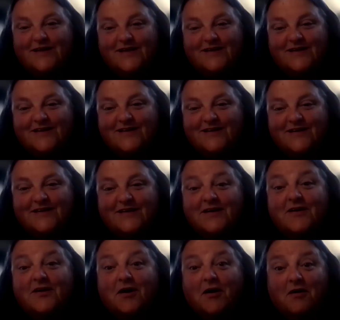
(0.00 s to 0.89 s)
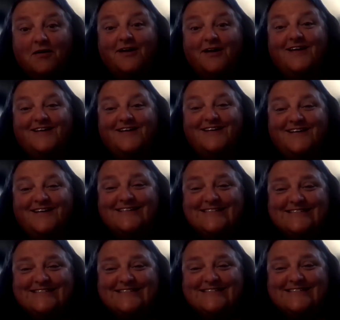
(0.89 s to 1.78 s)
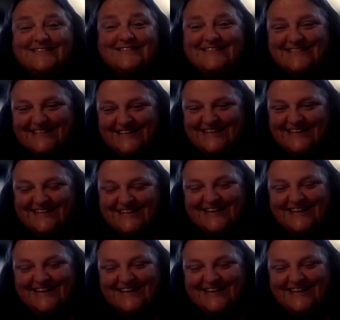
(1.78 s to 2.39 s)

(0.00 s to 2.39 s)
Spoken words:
it, and he became a